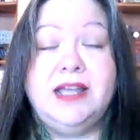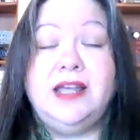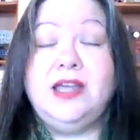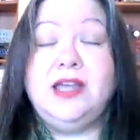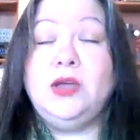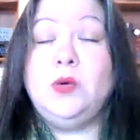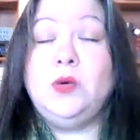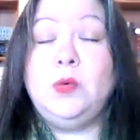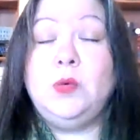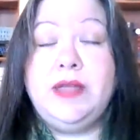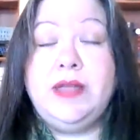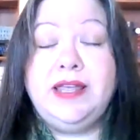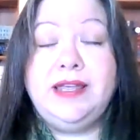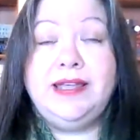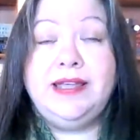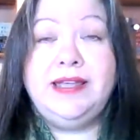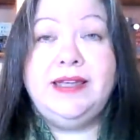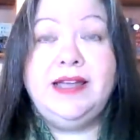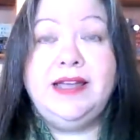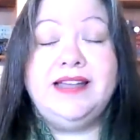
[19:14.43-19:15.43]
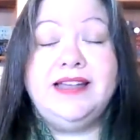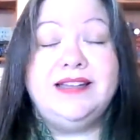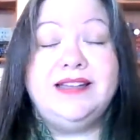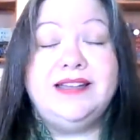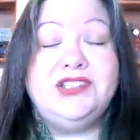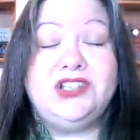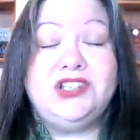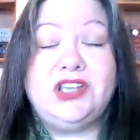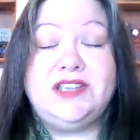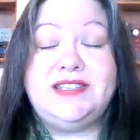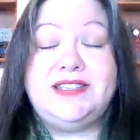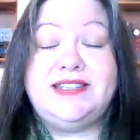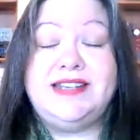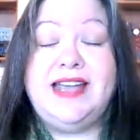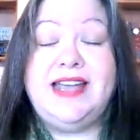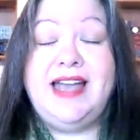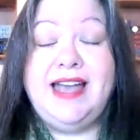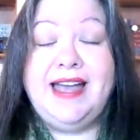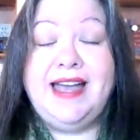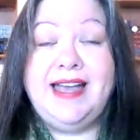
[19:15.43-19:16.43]
"We just
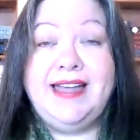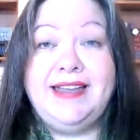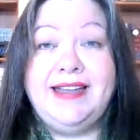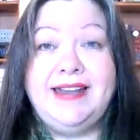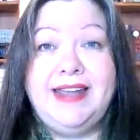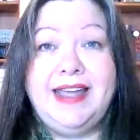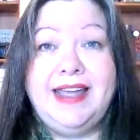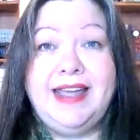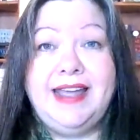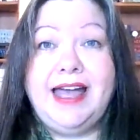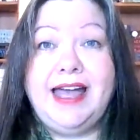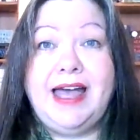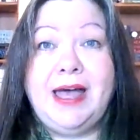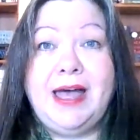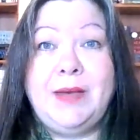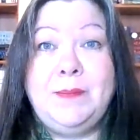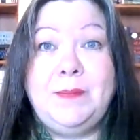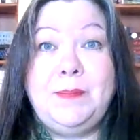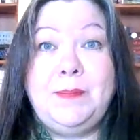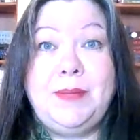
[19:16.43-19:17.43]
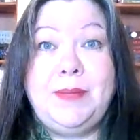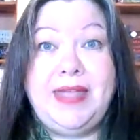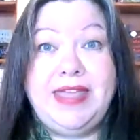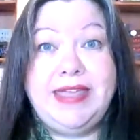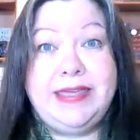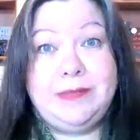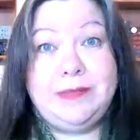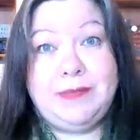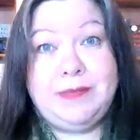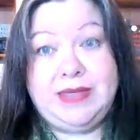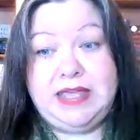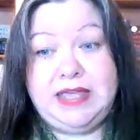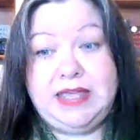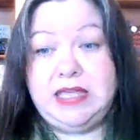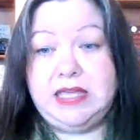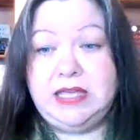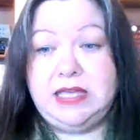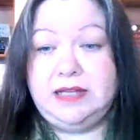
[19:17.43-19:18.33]
had a baby."